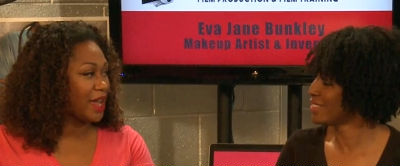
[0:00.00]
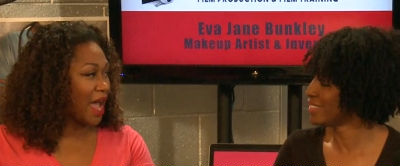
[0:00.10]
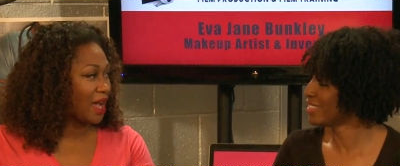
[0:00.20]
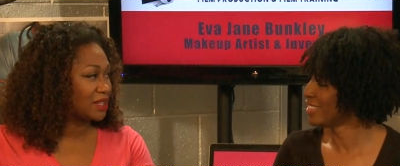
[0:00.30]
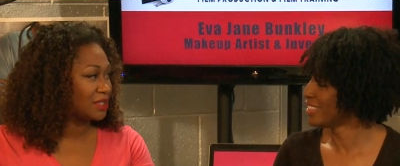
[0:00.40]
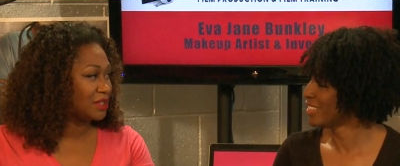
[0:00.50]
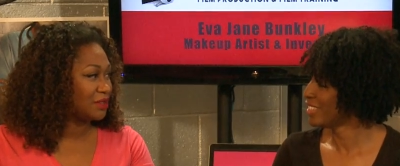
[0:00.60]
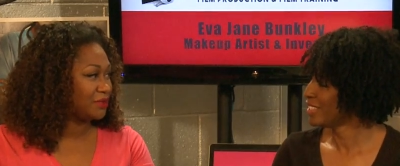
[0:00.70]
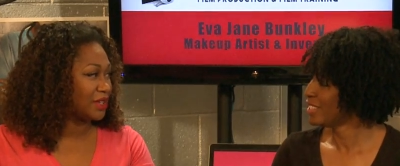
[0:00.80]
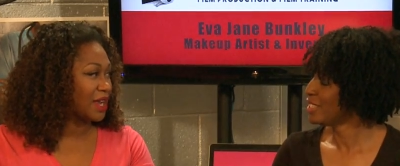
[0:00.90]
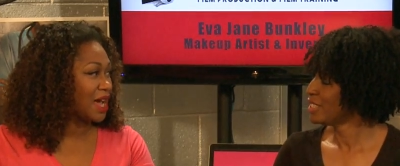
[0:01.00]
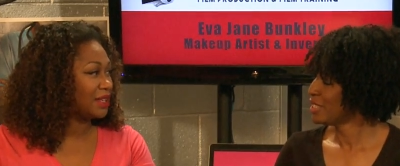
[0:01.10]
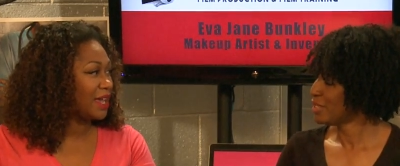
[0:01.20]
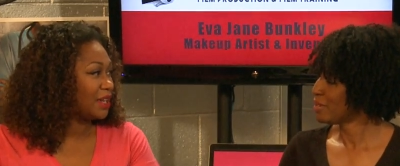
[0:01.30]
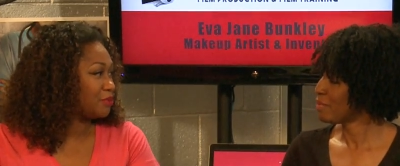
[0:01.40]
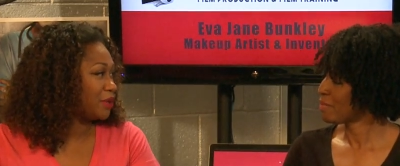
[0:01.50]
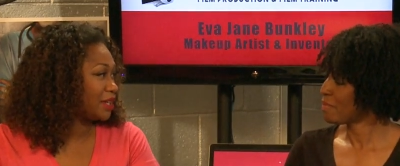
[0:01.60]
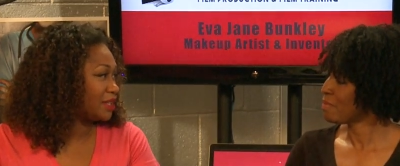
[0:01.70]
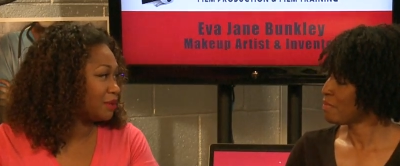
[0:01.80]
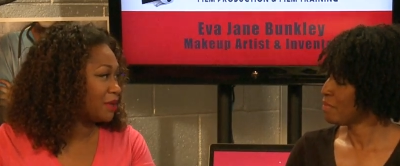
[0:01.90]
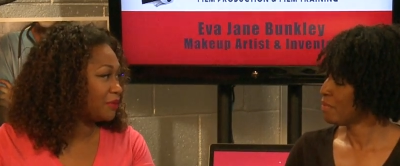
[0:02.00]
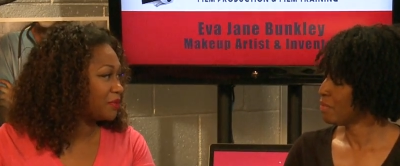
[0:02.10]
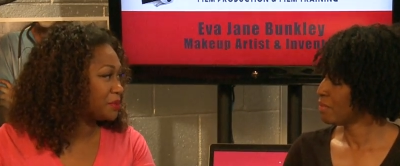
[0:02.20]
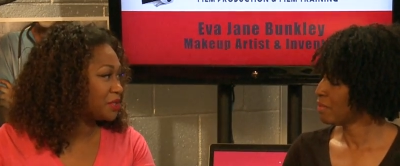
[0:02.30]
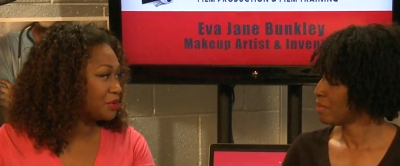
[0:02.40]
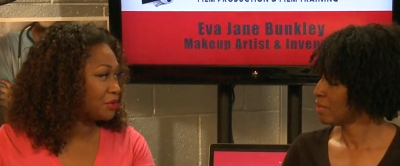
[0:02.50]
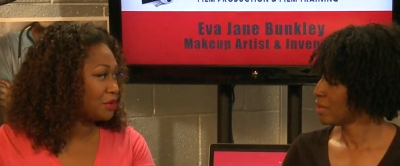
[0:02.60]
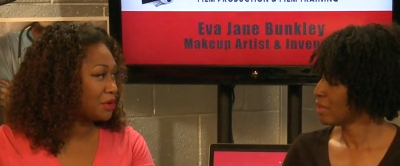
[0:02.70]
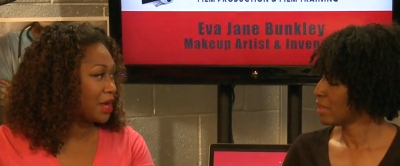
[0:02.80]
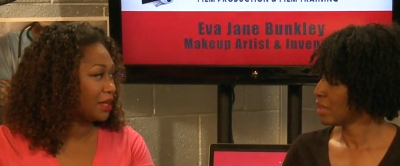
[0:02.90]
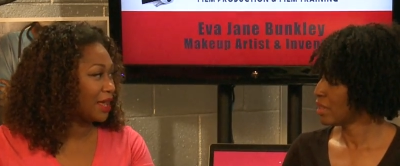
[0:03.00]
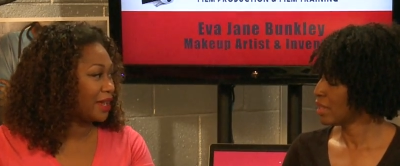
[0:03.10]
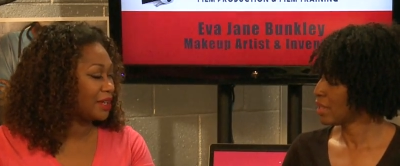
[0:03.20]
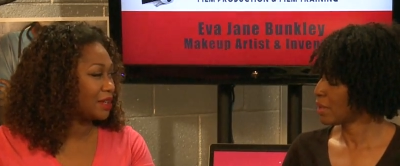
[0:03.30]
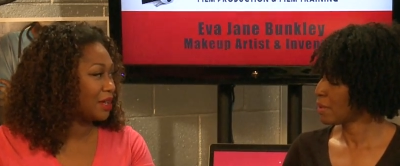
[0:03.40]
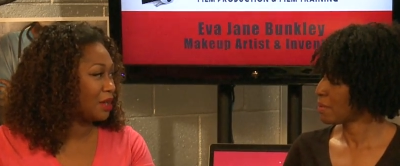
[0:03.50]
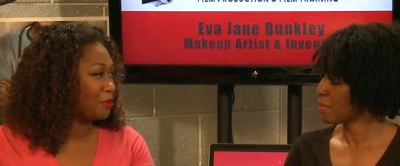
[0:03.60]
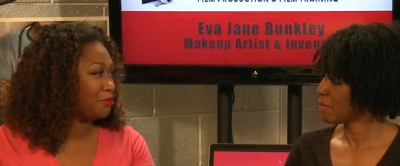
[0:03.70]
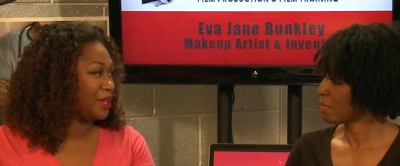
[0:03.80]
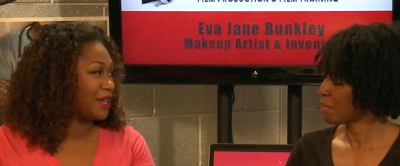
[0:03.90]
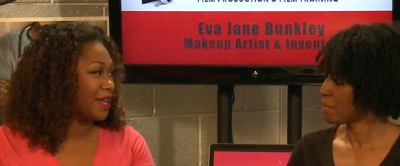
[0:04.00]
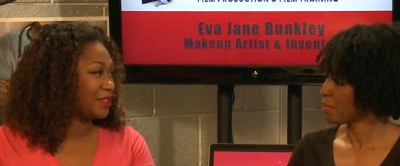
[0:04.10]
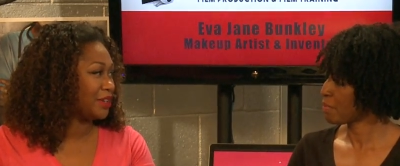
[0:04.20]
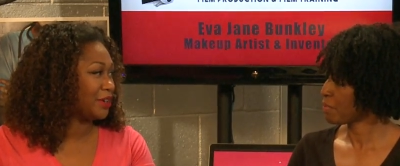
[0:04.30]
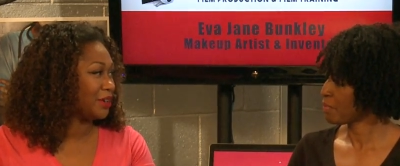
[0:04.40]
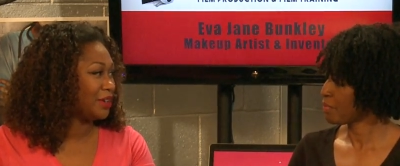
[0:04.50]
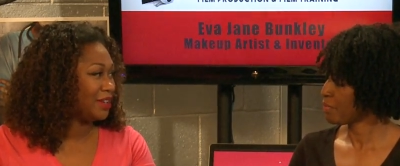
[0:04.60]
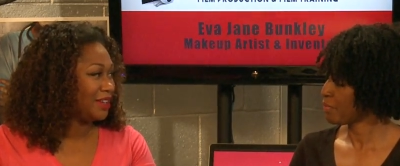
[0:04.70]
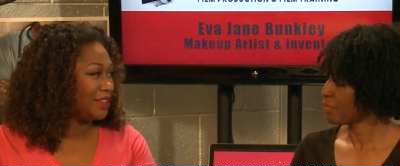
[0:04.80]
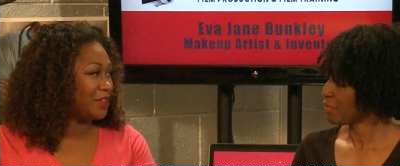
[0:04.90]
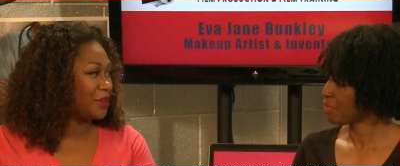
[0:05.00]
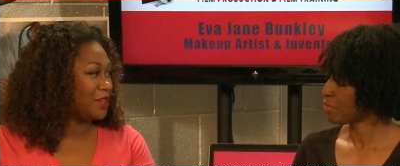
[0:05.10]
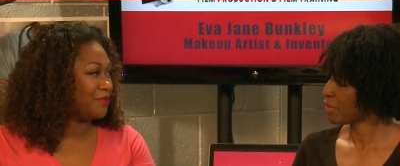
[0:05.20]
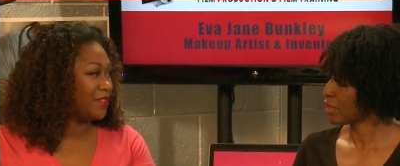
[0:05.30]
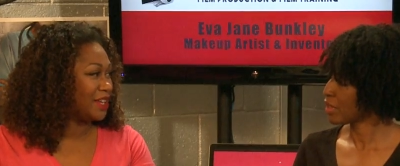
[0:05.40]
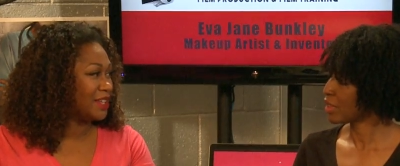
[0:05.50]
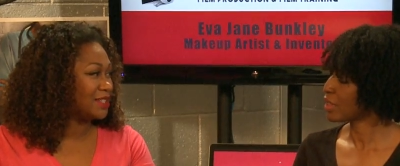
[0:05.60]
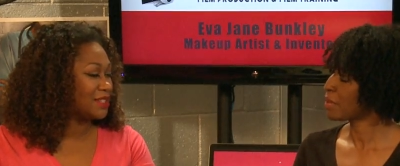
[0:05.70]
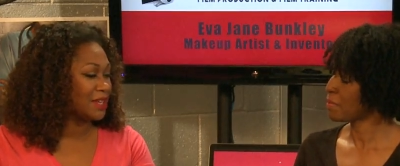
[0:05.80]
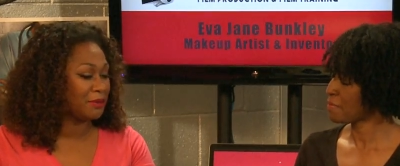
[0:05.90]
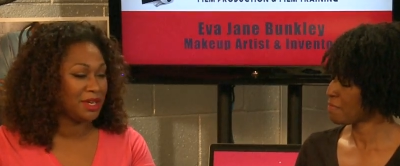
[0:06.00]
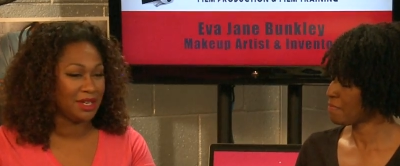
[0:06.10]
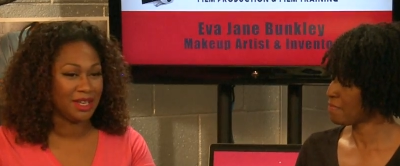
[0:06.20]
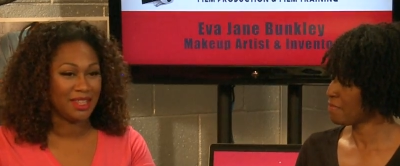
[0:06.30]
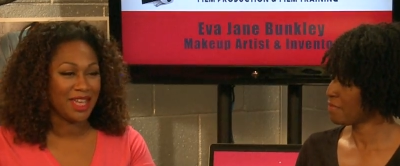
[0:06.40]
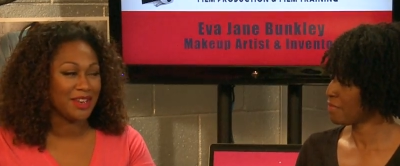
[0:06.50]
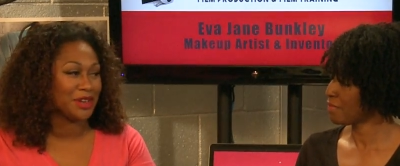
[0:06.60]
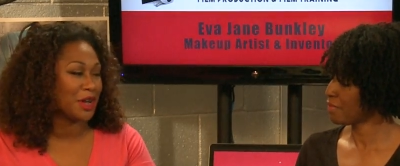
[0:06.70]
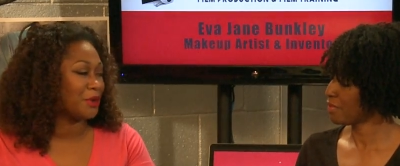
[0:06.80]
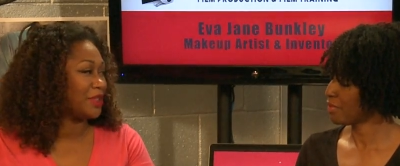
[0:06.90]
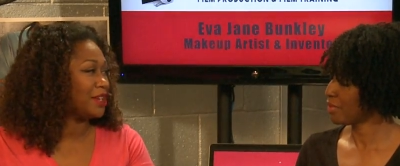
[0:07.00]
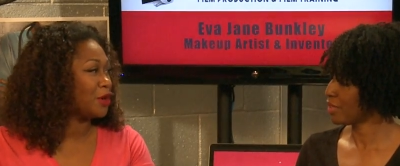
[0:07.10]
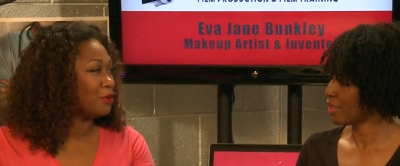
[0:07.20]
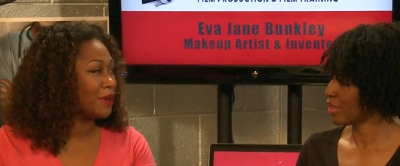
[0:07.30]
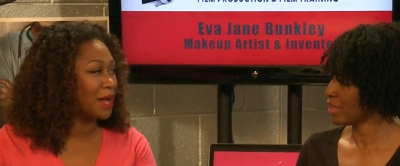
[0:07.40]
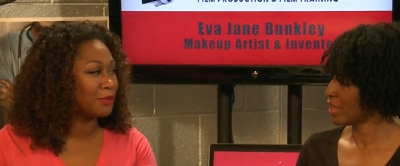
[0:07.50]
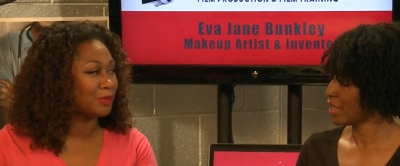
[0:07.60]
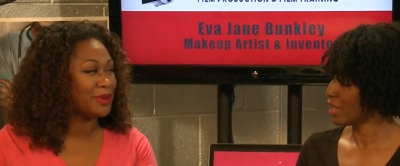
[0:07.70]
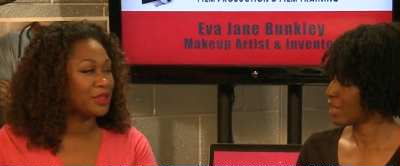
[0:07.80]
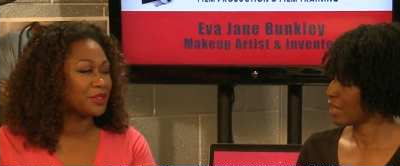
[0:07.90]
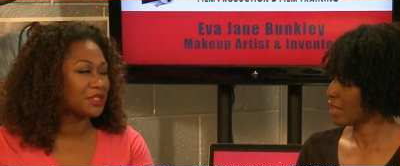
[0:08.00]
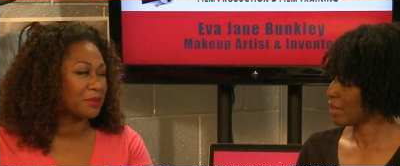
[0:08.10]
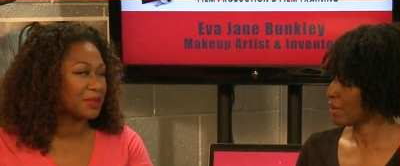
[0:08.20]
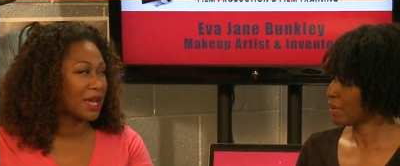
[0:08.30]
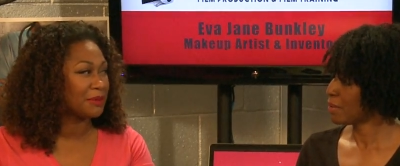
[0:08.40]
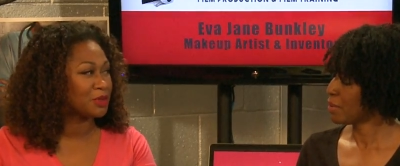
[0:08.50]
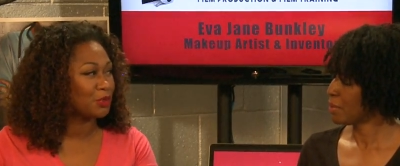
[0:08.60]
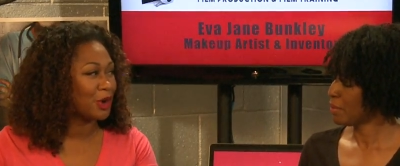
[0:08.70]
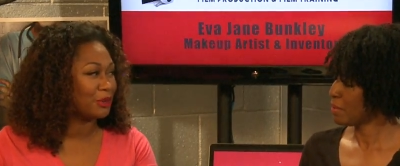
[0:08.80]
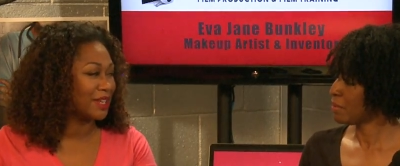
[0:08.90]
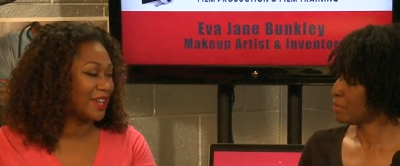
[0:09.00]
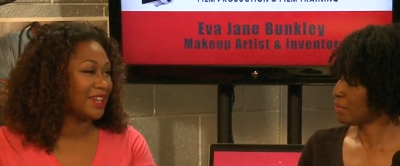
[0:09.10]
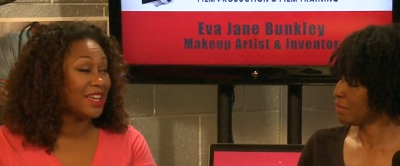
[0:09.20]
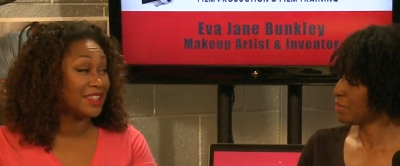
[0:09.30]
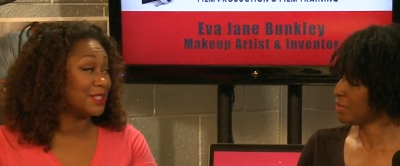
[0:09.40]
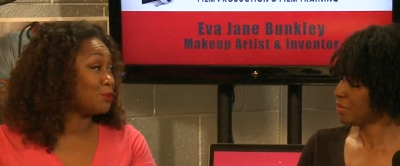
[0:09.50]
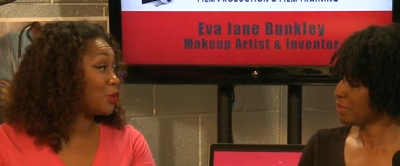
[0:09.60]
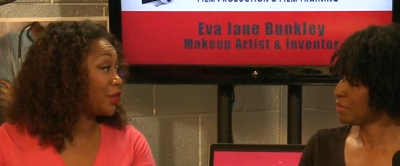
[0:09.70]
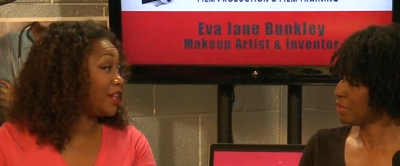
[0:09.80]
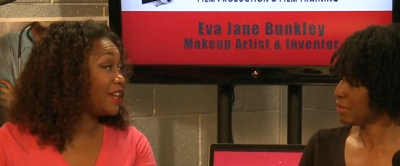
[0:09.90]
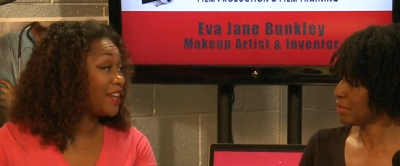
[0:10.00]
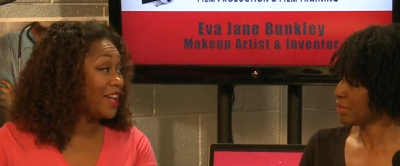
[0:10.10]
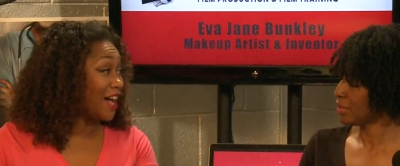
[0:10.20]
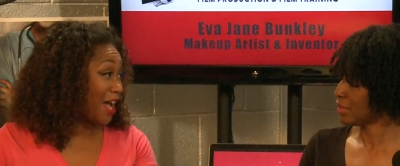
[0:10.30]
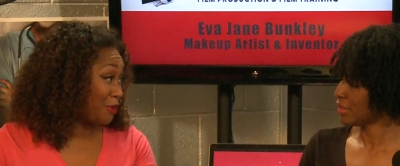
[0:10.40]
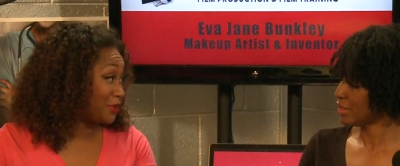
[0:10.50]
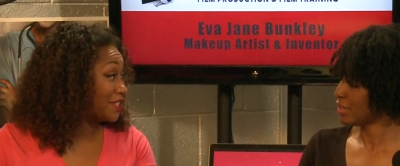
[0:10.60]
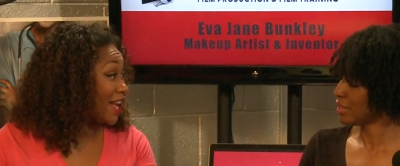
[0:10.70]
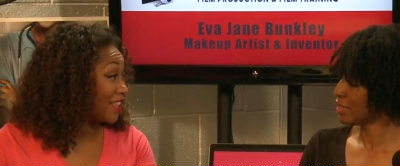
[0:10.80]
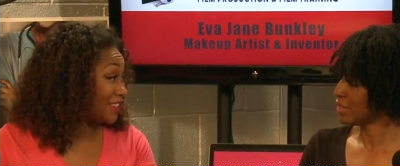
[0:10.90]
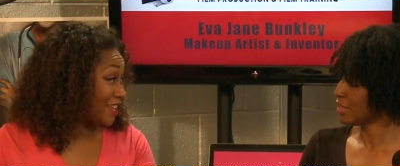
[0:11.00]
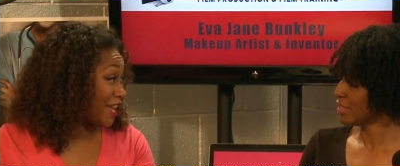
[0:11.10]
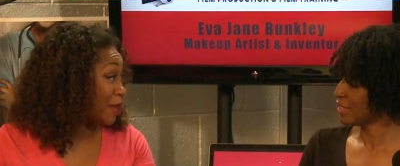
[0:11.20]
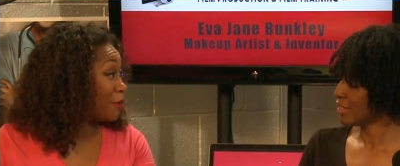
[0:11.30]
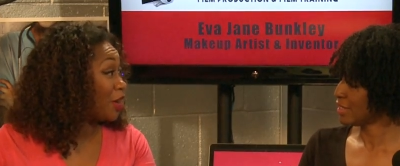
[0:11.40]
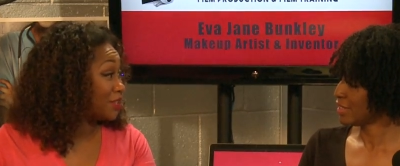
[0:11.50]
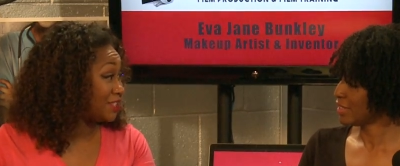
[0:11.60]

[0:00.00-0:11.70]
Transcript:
Speaker 1: active, and I like picking them up mm-hmm. from school. I like um, being at their their events. I mean, and they mm-hmm. know they know mom will be there sometimes and won't. Like this morning, I was at the game all